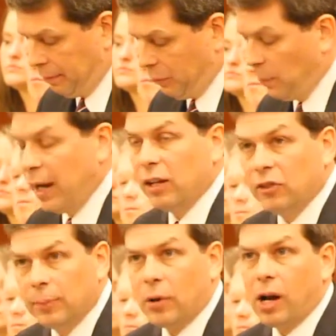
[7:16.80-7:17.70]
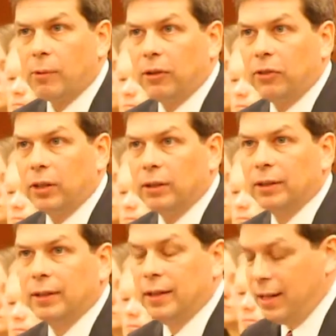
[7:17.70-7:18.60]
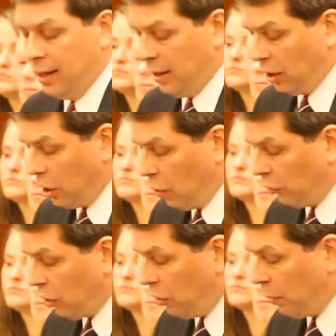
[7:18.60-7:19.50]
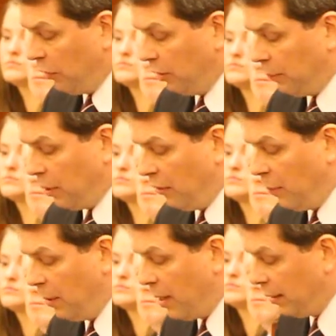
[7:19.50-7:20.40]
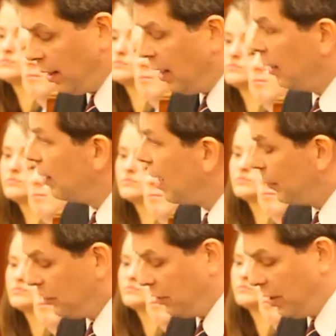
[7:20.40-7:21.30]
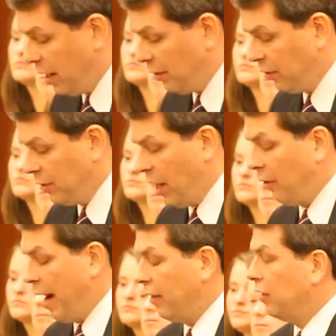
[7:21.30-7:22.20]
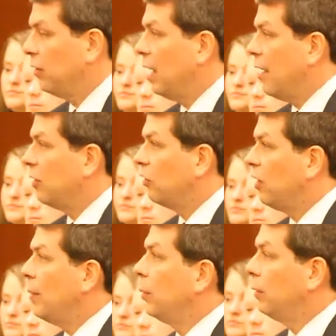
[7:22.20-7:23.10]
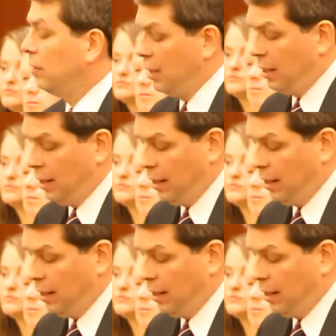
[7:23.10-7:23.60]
We're making some progress here. The Coast Guard recently briefed me about the helicopters and cutters and other assets they have assembled